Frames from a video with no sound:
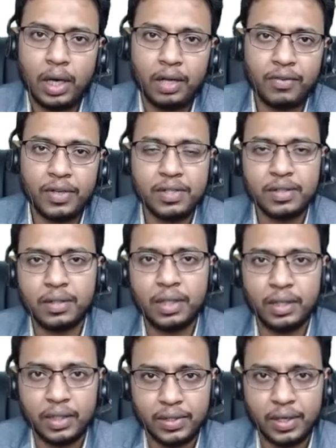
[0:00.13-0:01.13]
Hi friends,
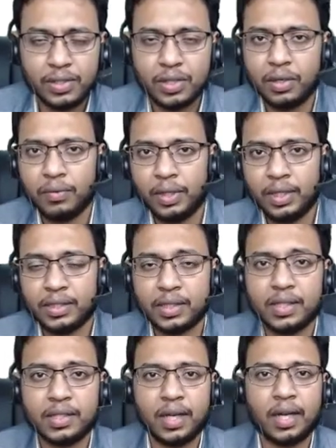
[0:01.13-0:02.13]
in this lecture we'll
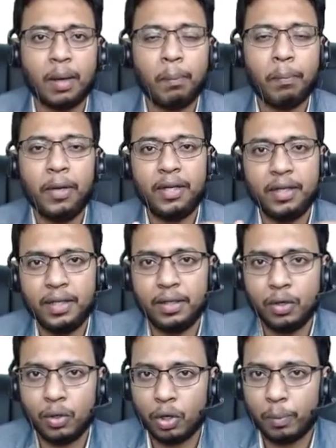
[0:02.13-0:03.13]
discuss a completely
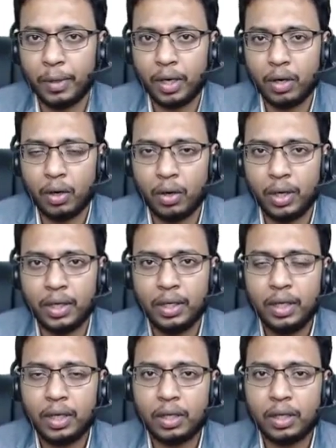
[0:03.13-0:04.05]
new topic called